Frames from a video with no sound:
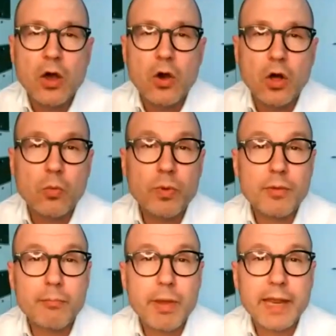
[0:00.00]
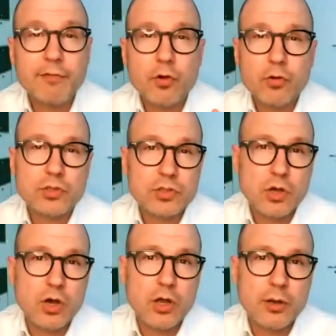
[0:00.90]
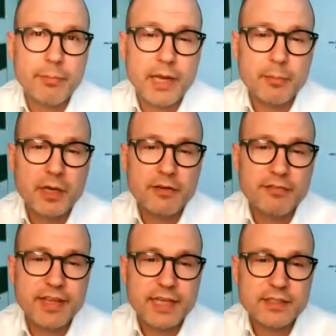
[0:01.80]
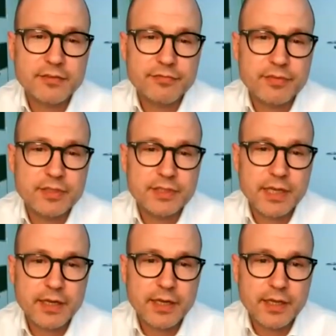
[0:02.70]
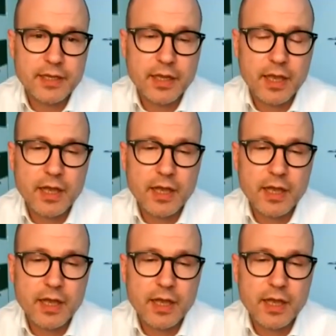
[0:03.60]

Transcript: all with a main focus on minimal invasive technique.